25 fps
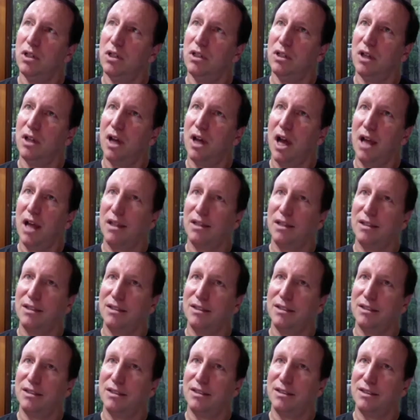
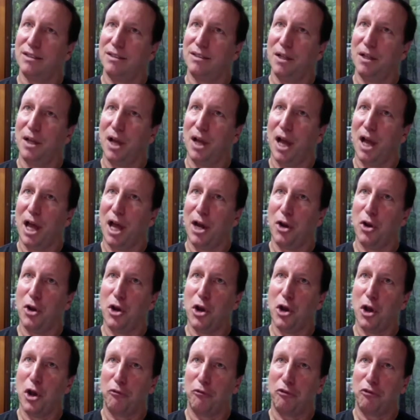I don't know
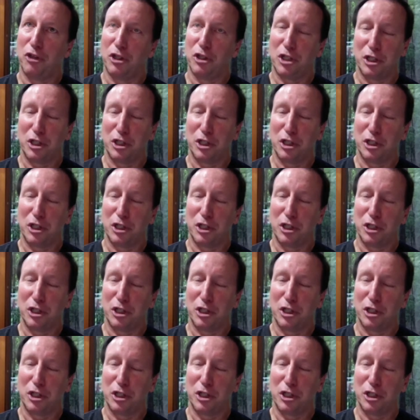if this is